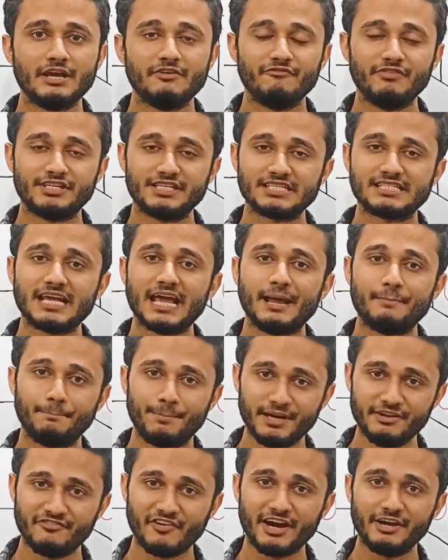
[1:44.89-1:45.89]
which is
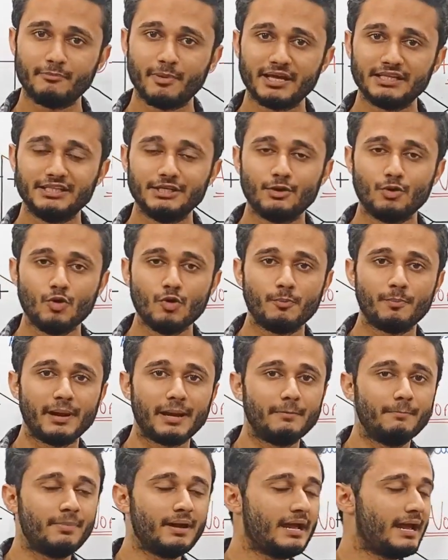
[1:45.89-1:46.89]
amplified by the
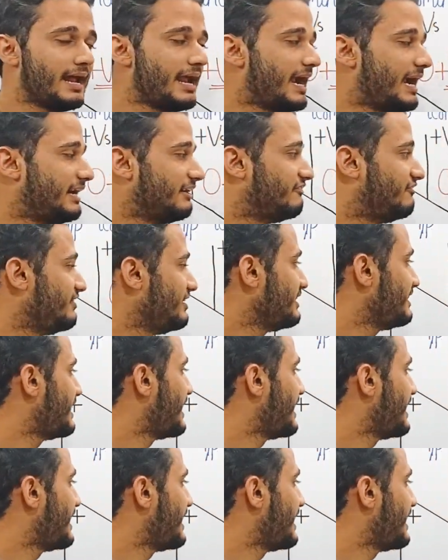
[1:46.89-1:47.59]
op-amp, and we